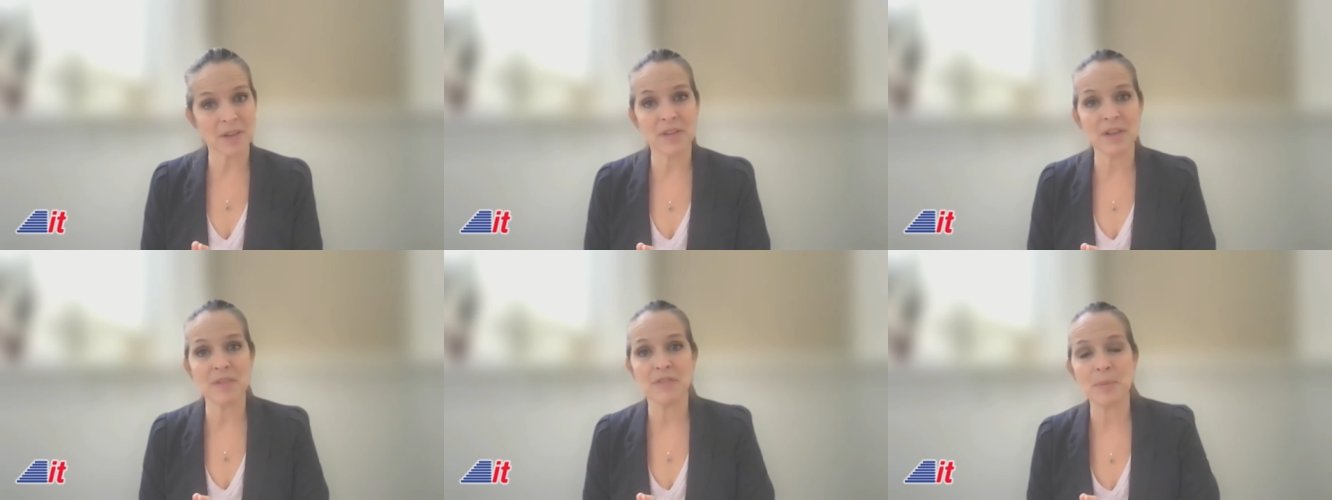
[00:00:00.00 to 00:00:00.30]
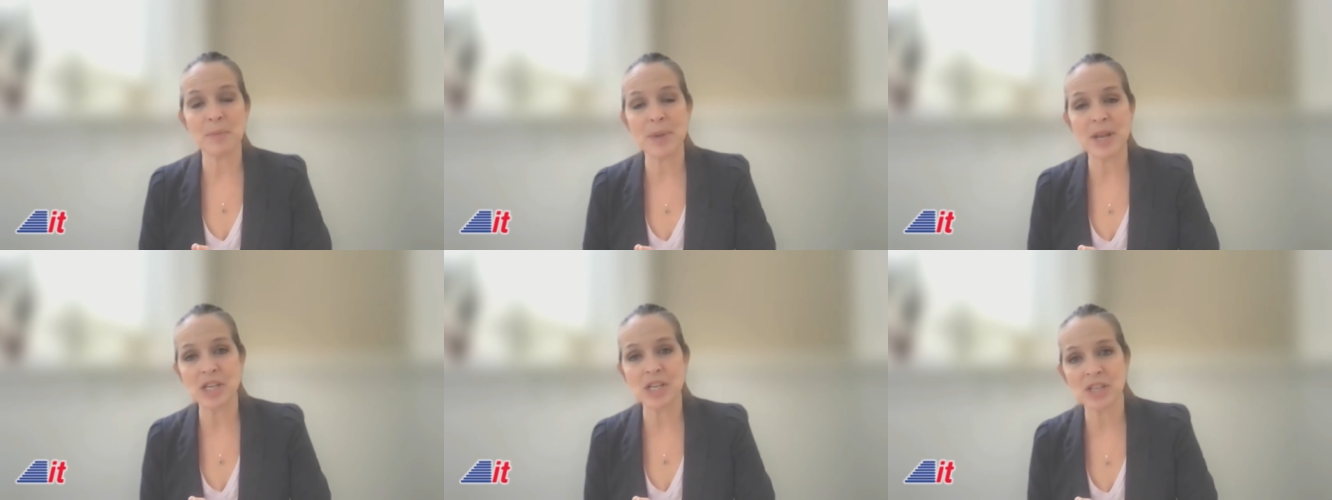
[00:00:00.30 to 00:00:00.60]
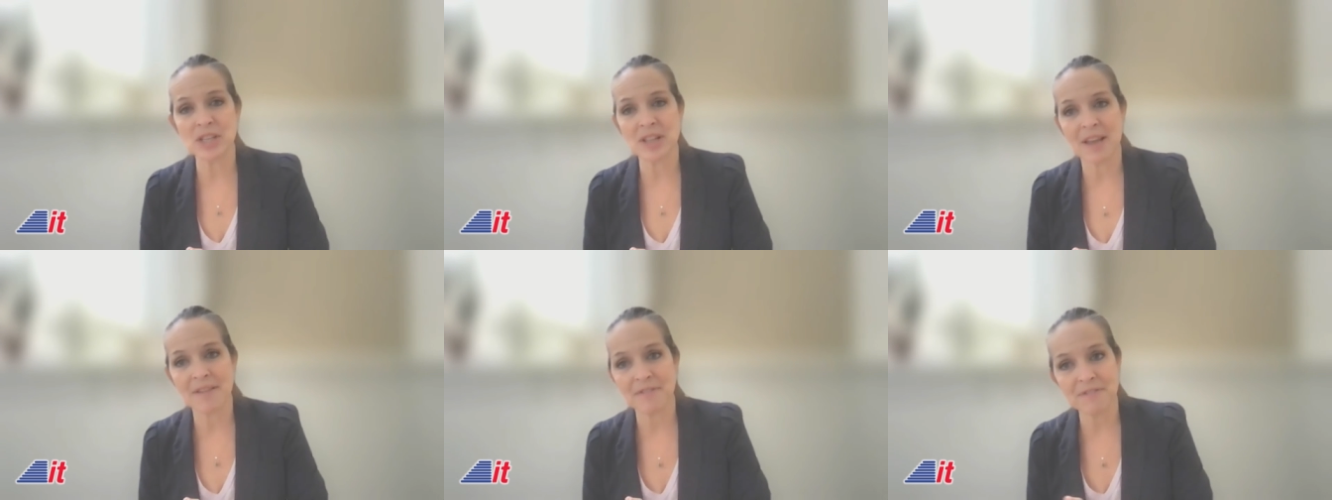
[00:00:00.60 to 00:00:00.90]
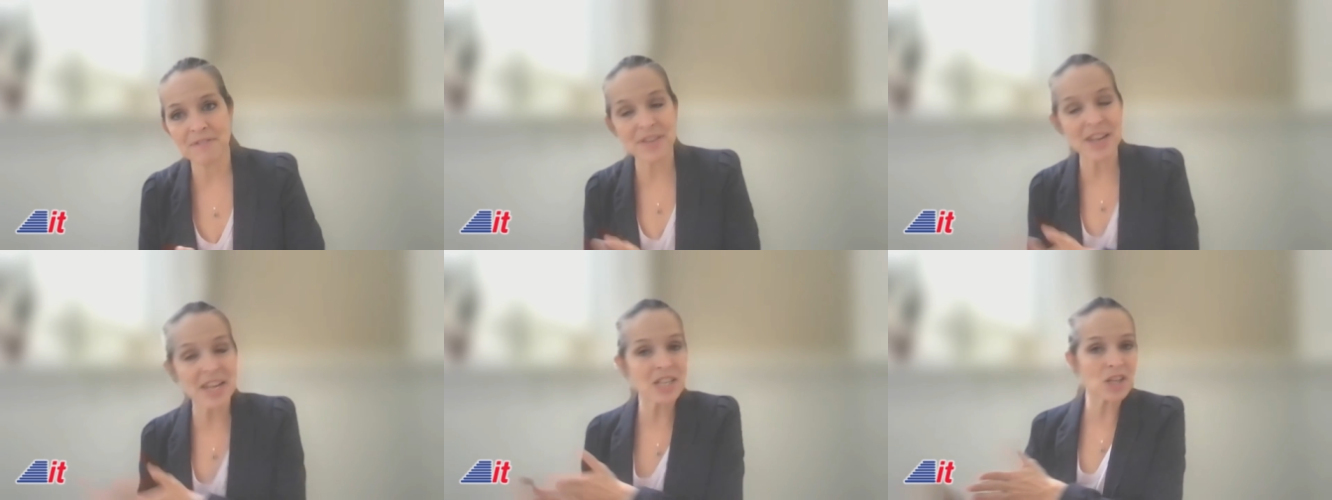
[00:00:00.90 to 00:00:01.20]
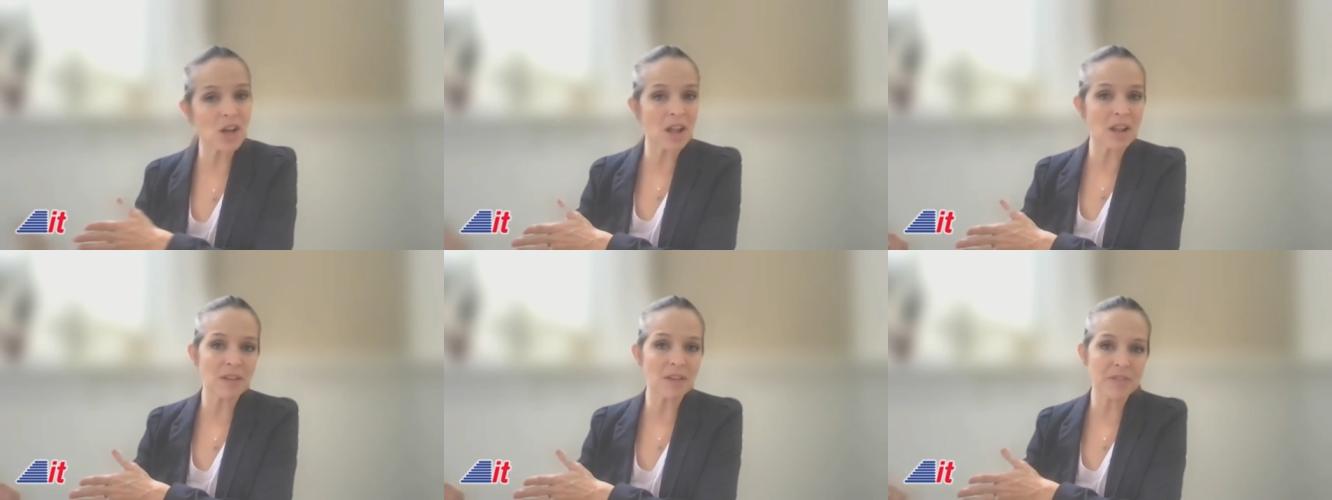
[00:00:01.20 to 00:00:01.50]
information that feeds
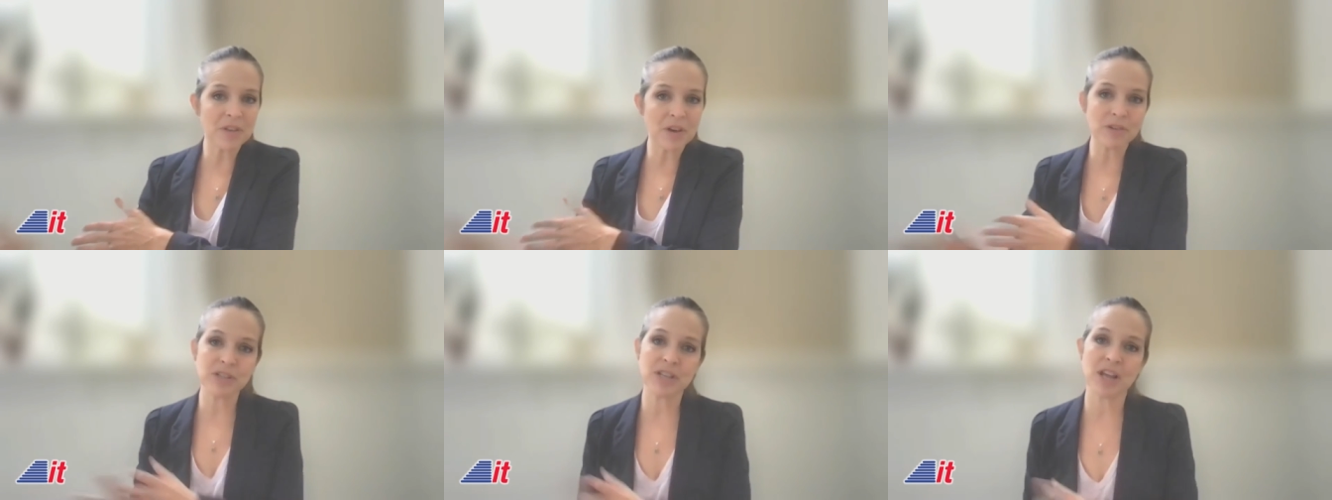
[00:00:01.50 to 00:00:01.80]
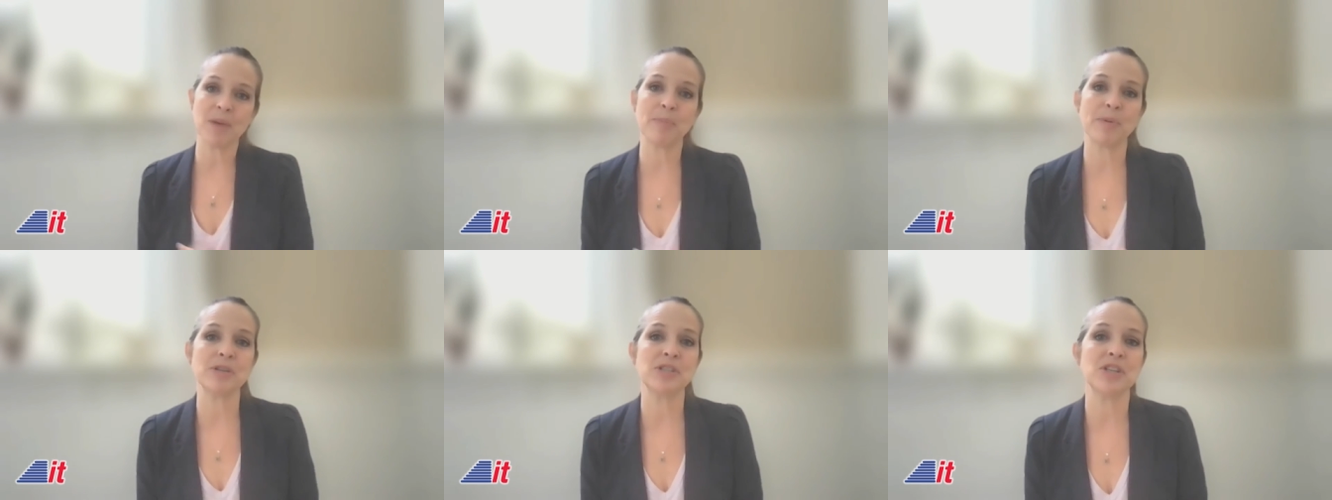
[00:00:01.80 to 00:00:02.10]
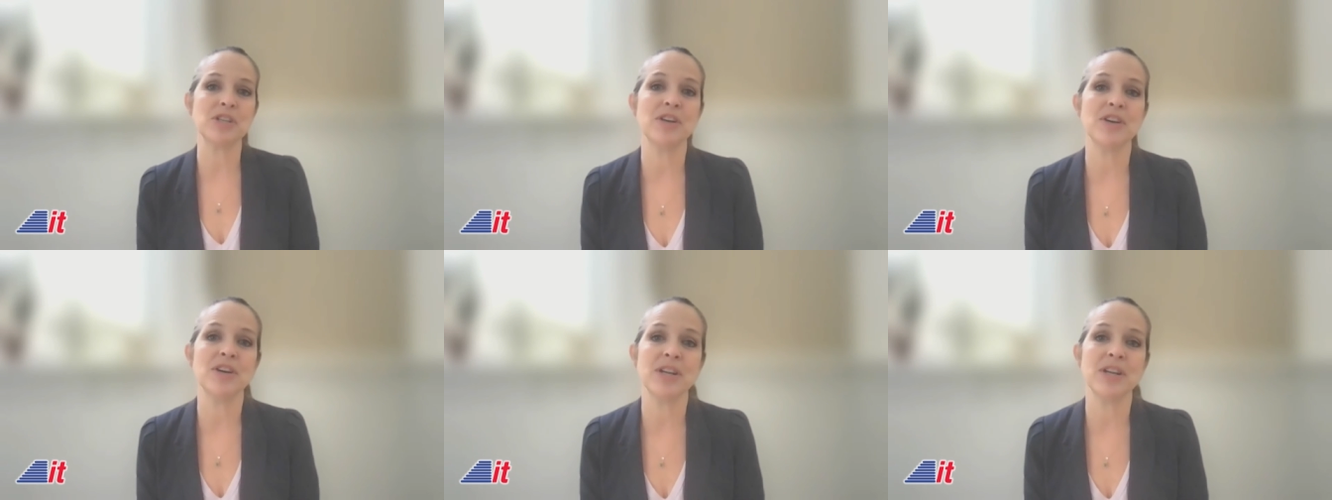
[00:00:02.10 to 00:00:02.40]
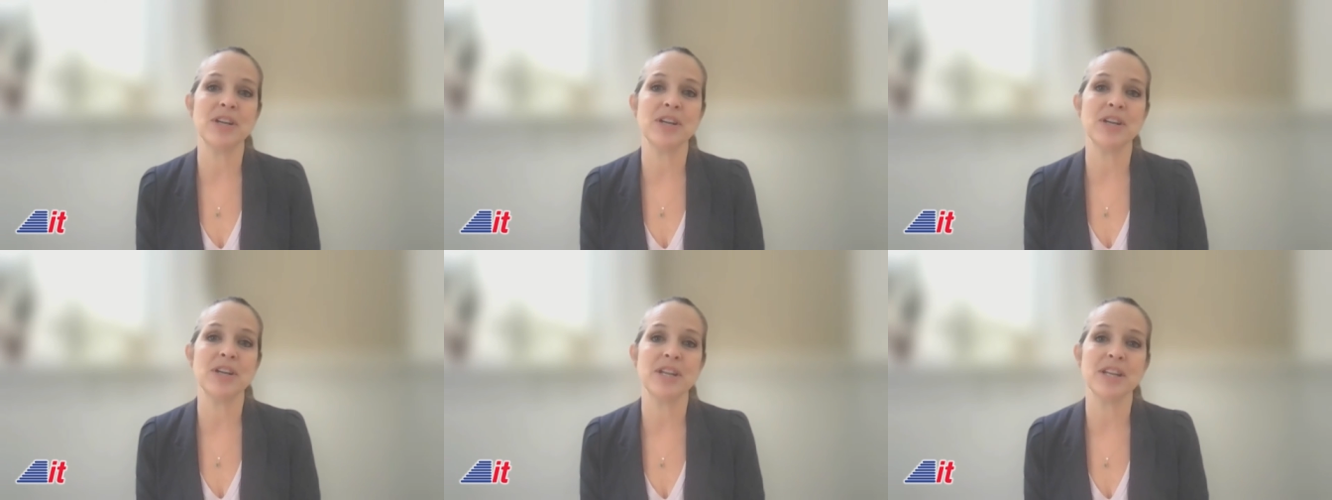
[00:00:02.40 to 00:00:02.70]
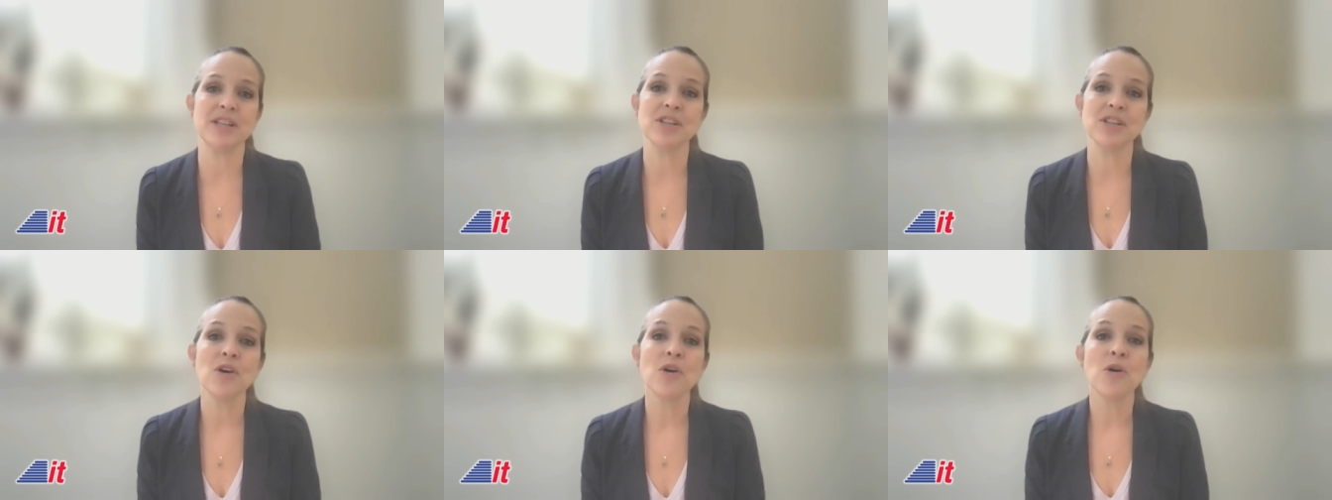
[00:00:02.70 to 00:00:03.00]
all of those
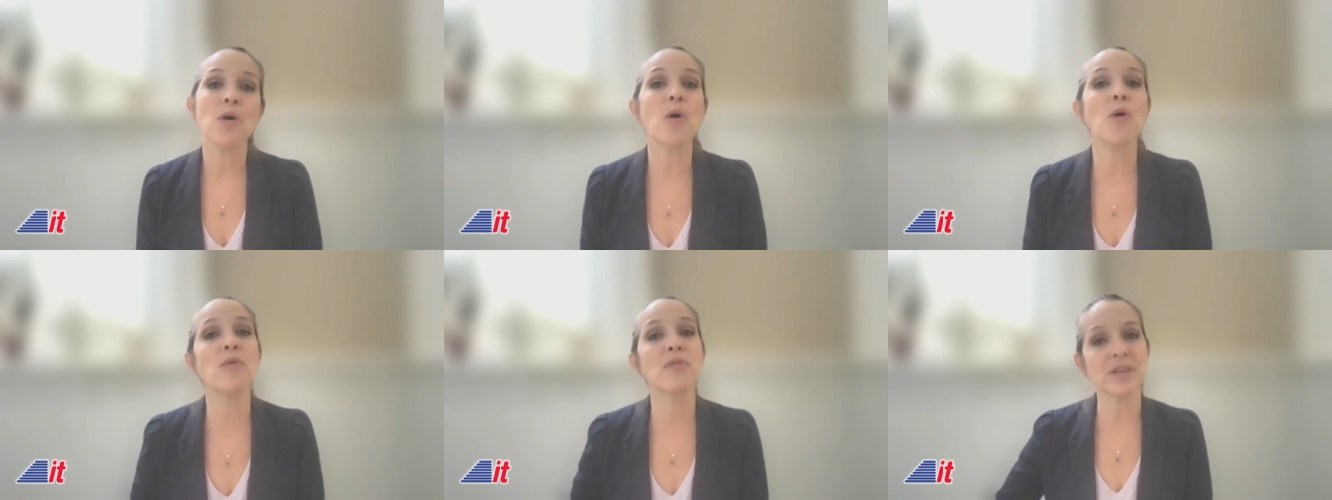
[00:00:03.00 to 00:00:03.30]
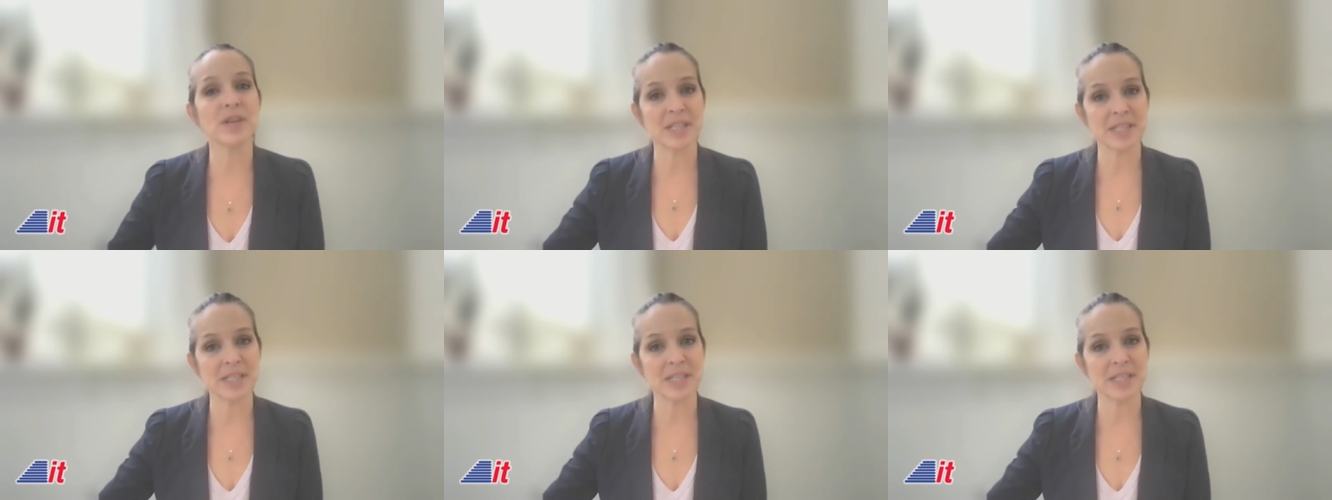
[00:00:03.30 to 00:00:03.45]
opportunities over to